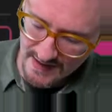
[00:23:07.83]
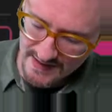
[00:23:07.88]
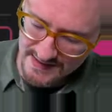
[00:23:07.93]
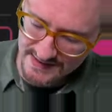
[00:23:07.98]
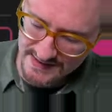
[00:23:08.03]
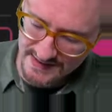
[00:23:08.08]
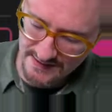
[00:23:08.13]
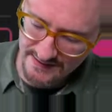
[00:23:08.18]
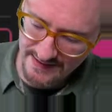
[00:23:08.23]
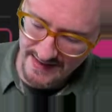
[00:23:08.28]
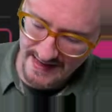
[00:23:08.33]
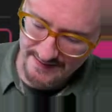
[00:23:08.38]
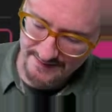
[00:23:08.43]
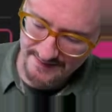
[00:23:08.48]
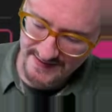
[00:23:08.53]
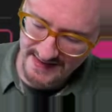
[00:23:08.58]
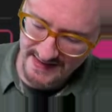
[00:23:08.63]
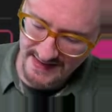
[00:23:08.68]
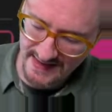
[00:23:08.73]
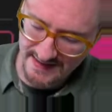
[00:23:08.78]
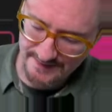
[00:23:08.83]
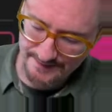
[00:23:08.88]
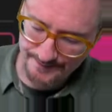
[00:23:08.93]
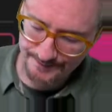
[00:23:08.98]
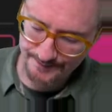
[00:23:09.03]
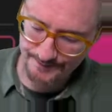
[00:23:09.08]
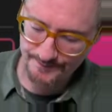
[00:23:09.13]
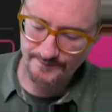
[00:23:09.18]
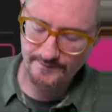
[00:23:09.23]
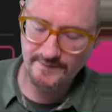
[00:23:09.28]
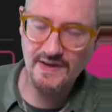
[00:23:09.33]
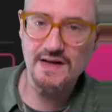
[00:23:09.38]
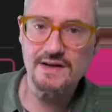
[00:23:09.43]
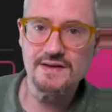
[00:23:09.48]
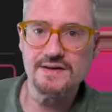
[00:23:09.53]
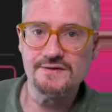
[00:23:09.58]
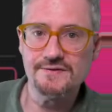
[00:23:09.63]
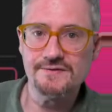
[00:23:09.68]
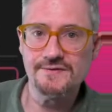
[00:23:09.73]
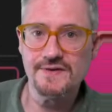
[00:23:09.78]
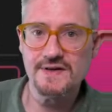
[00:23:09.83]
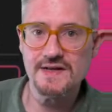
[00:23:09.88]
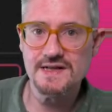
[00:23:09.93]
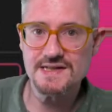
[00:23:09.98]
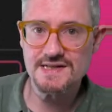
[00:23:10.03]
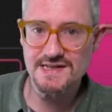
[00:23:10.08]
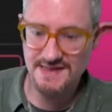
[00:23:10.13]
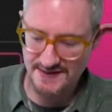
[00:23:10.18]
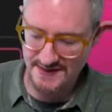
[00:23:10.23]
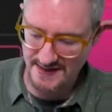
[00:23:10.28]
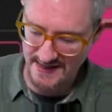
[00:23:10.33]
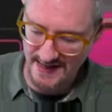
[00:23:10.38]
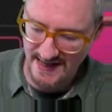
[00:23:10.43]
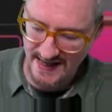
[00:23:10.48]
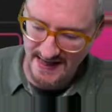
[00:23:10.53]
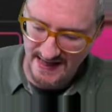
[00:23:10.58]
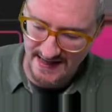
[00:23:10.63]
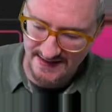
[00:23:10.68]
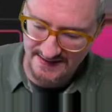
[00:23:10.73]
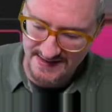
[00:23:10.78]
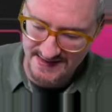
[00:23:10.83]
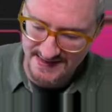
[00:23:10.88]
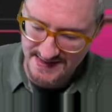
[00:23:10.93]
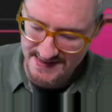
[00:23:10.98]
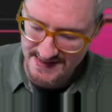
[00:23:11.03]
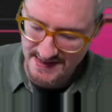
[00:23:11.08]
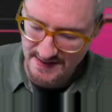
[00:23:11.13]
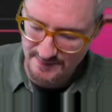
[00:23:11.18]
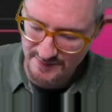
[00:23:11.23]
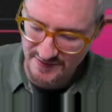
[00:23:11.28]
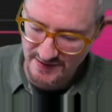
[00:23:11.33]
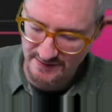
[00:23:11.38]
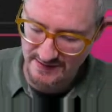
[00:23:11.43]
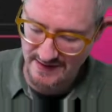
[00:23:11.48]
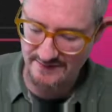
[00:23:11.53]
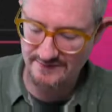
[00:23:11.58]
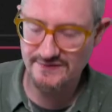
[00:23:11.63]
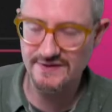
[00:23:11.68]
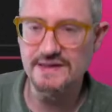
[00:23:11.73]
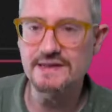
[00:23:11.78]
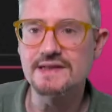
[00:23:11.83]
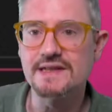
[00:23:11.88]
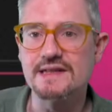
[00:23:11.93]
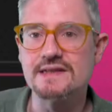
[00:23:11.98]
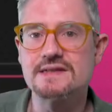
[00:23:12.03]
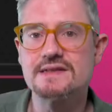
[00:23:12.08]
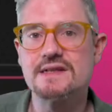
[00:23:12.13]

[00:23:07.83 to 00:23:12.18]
So yeah, the first thing here, this is our program feed thing.